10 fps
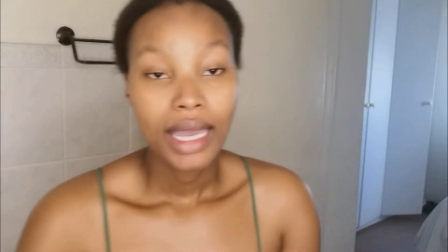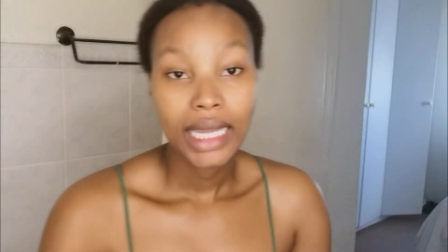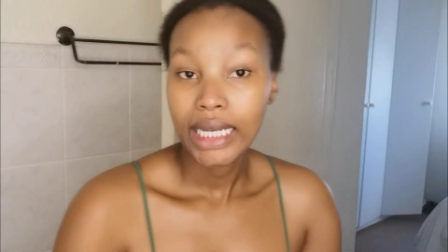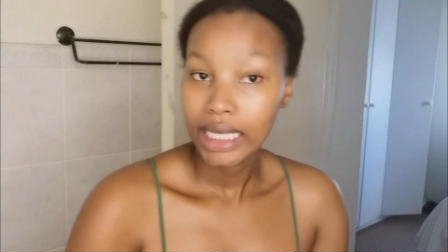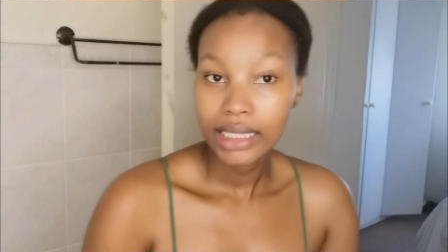
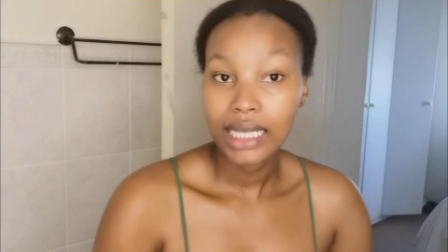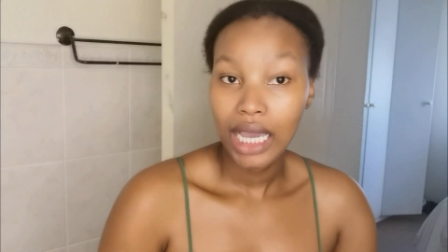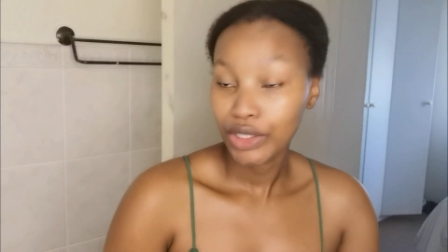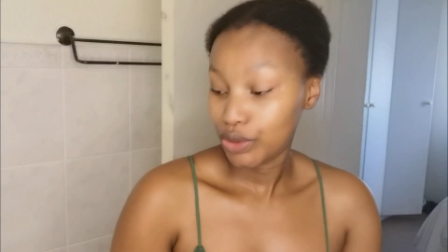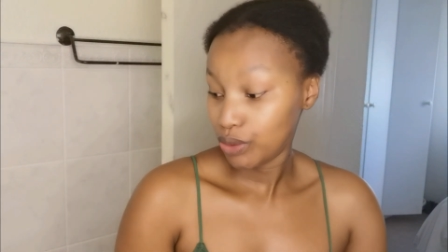And yes,
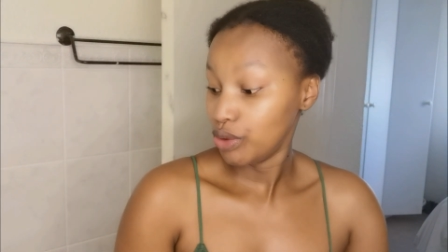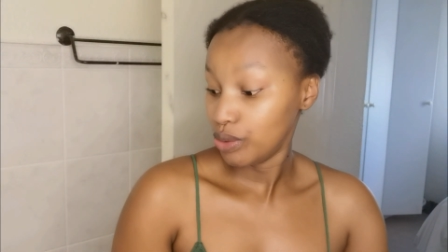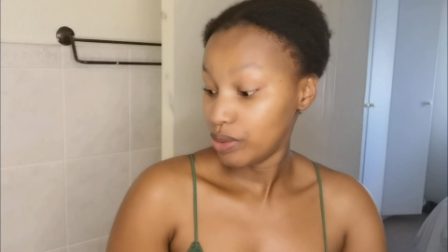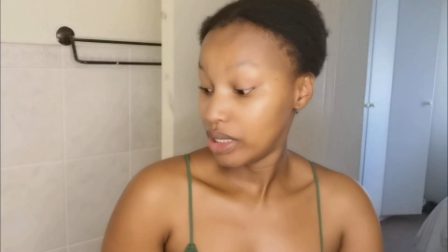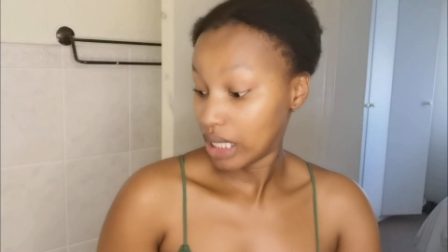I do
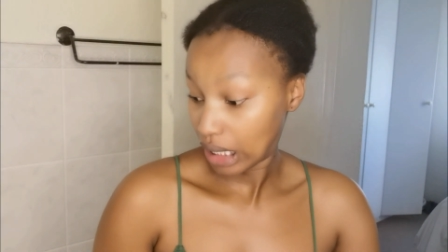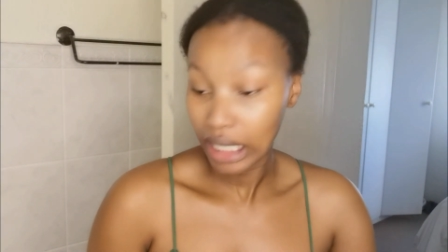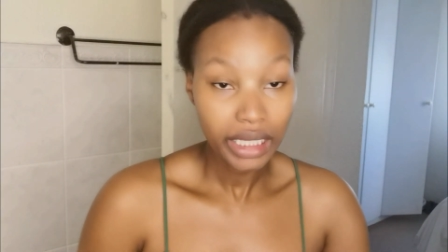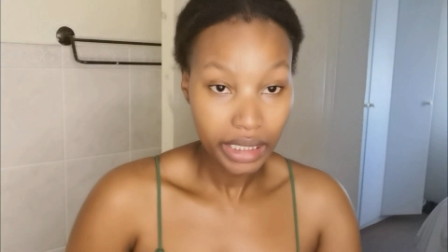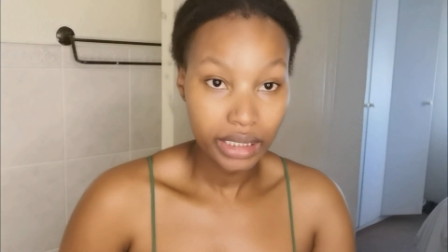use the
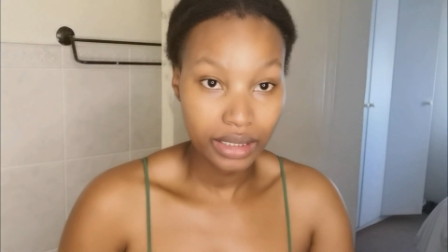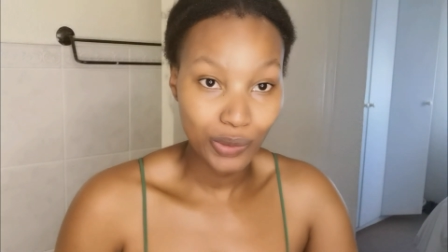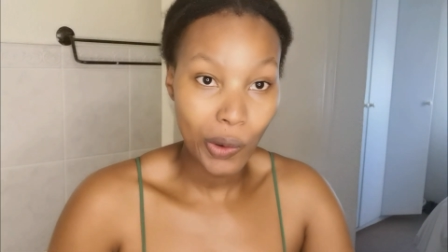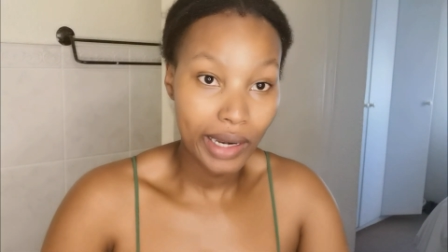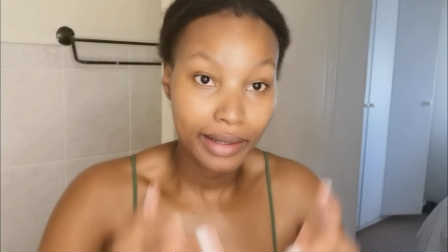
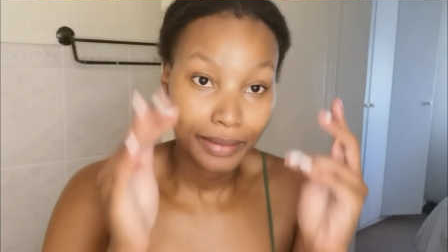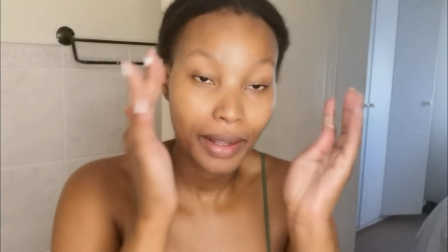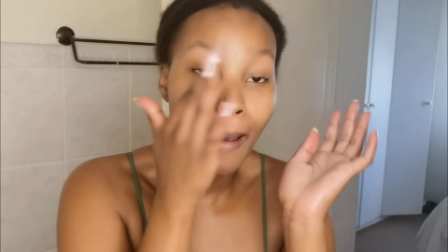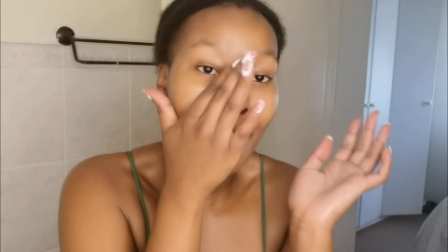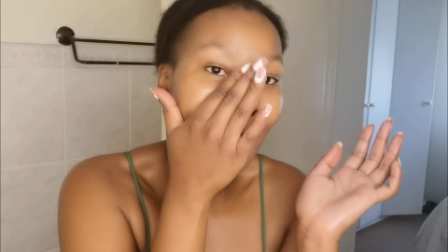Kiri's
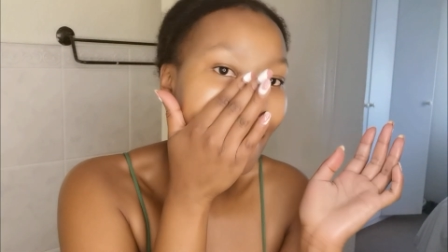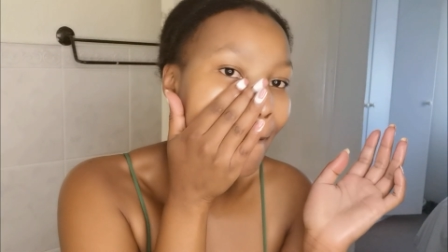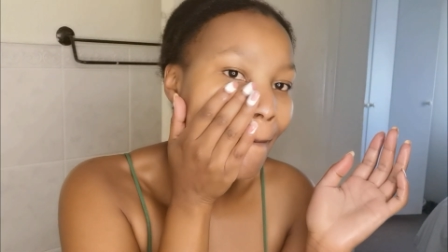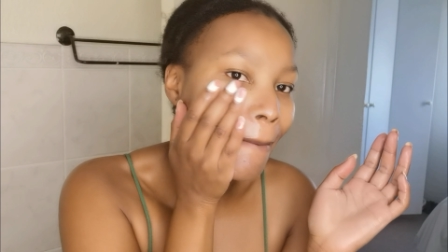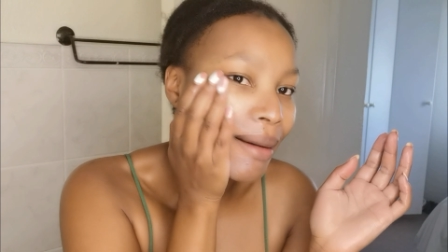
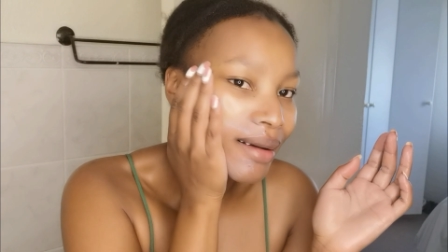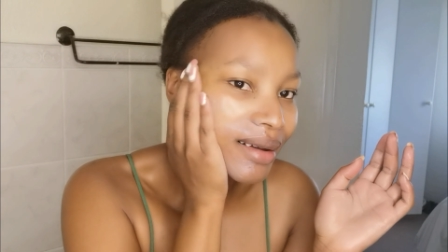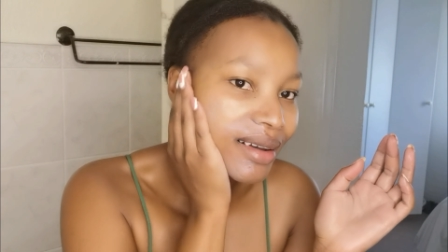one.